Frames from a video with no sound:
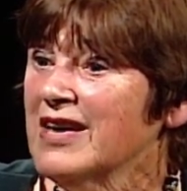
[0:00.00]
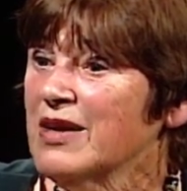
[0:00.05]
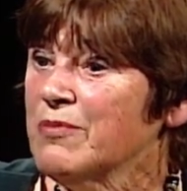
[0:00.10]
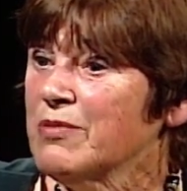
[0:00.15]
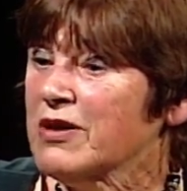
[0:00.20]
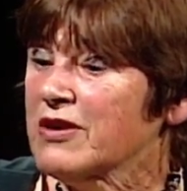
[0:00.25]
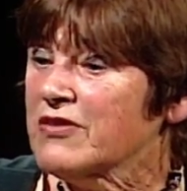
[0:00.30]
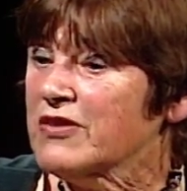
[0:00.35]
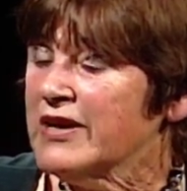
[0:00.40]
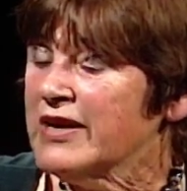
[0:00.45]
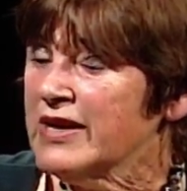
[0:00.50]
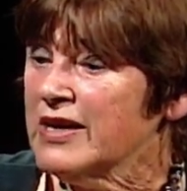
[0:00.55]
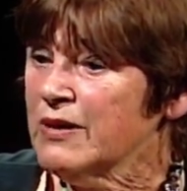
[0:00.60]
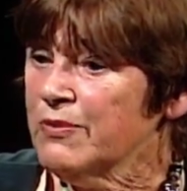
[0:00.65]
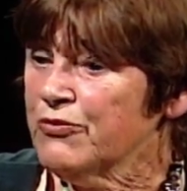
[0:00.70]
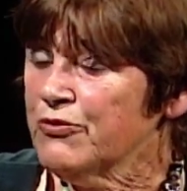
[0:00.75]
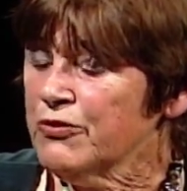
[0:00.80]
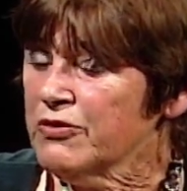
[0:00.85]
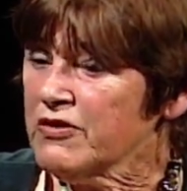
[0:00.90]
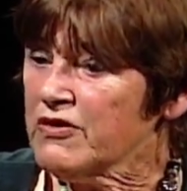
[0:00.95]
because I
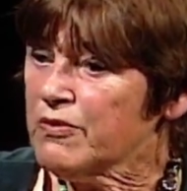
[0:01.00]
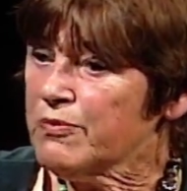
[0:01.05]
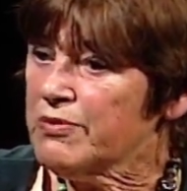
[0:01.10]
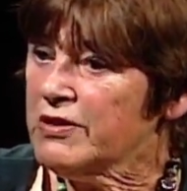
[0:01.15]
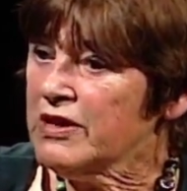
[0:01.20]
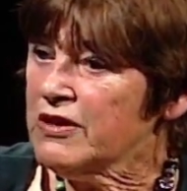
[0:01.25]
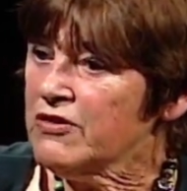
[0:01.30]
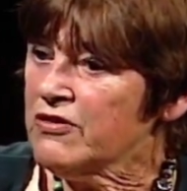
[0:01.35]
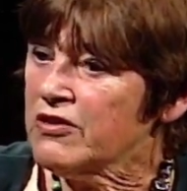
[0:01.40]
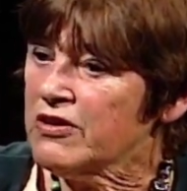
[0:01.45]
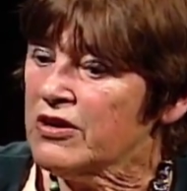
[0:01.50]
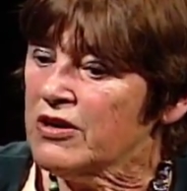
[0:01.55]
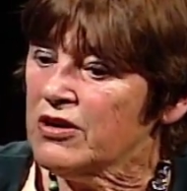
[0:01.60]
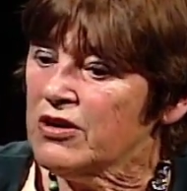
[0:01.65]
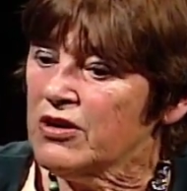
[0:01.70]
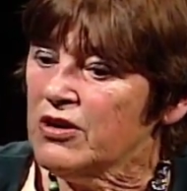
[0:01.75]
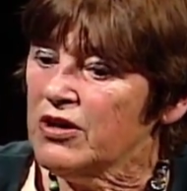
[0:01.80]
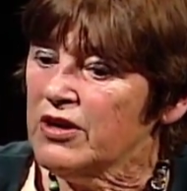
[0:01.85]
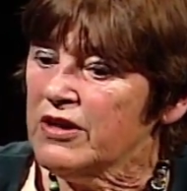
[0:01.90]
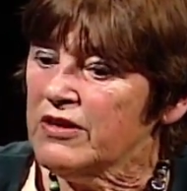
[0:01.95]
helped to explain to her
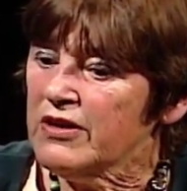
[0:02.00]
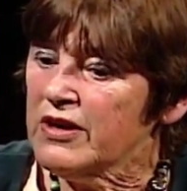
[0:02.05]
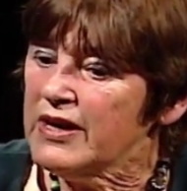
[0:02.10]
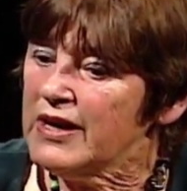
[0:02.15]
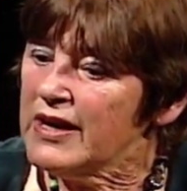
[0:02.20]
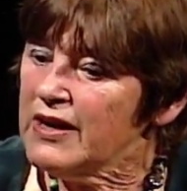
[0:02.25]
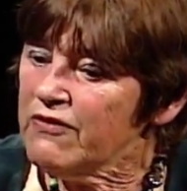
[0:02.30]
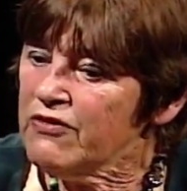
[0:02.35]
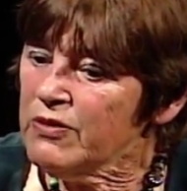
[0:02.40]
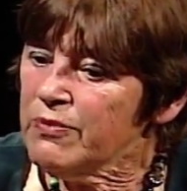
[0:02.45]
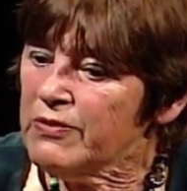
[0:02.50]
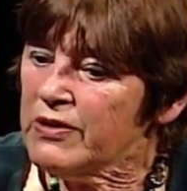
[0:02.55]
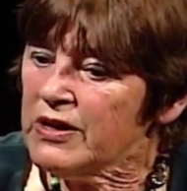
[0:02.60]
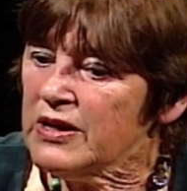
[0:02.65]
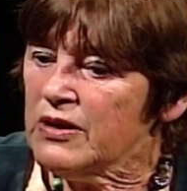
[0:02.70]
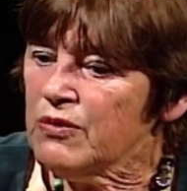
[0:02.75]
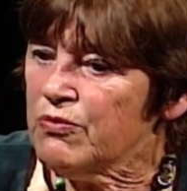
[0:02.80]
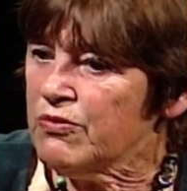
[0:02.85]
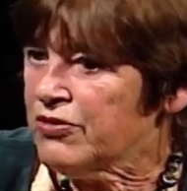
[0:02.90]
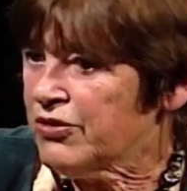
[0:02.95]
that
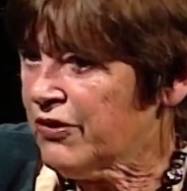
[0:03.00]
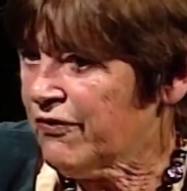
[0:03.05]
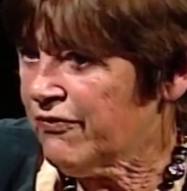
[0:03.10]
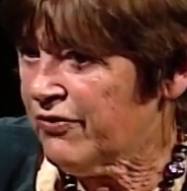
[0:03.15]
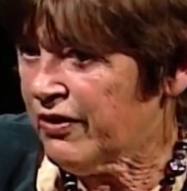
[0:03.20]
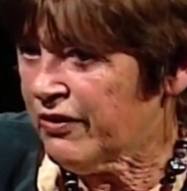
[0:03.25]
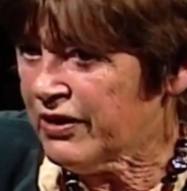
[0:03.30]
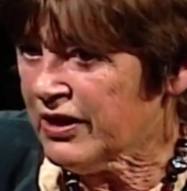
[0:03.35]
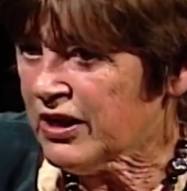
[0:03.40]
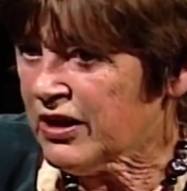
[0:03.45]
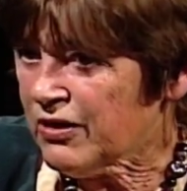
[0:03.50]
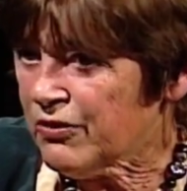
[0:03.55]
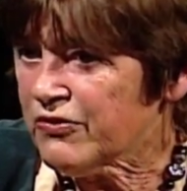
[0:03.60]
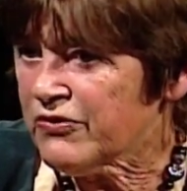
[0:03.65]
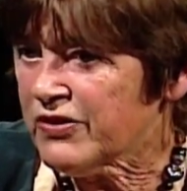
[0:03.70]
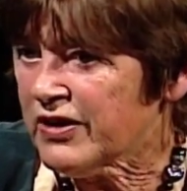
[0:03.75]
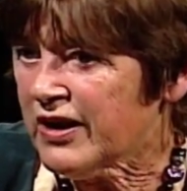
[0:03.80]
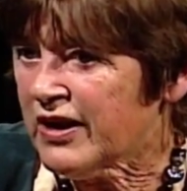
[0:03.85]
everybody with the very close